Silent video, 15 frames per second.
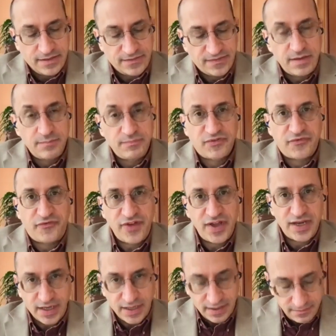It seems
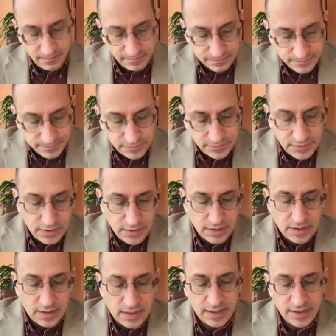fitting
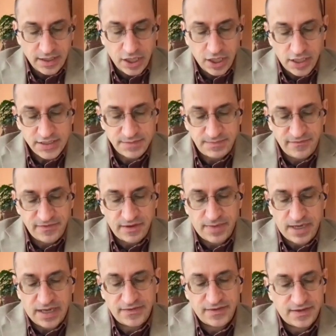on the cusp of
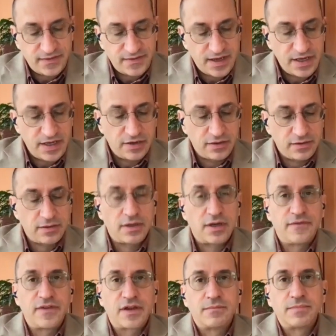the bicentennial
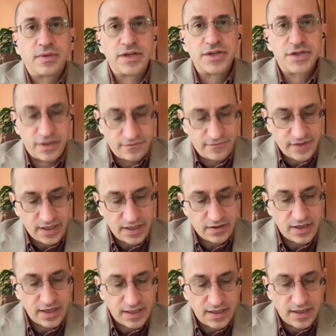of the completion of the
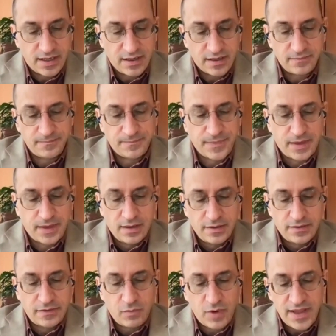Erie Canal
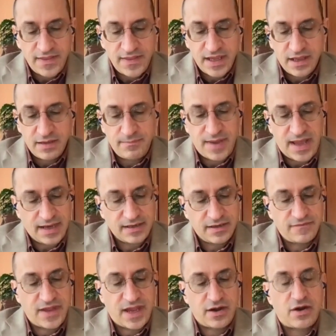to weigh the
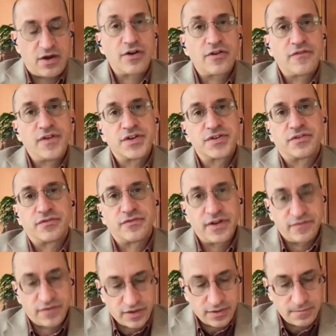impact of that artificial
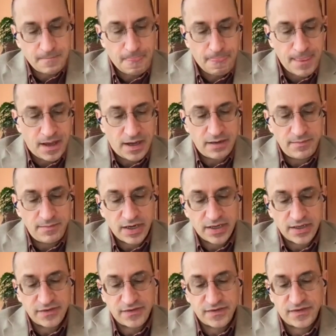river on
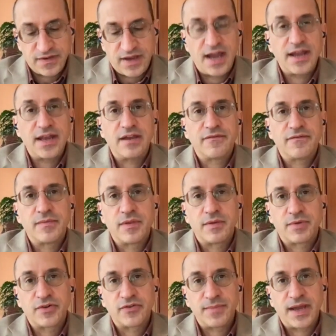American society from
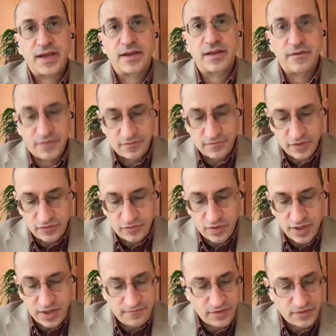the perspective of the
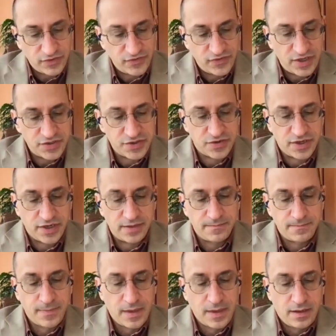21st
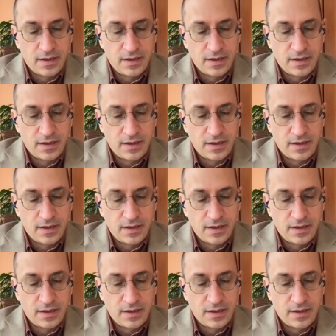century,